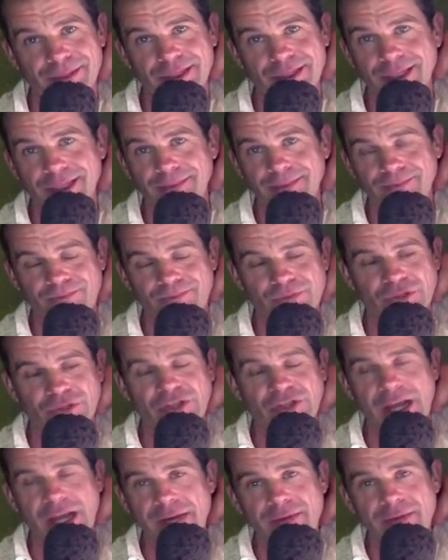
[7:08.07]
Okay, just
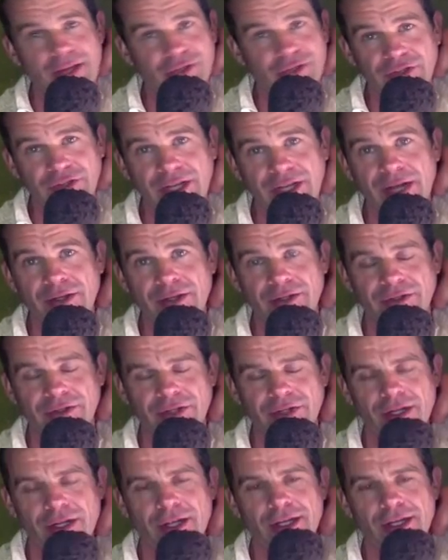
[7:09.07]
saying. This is how it is.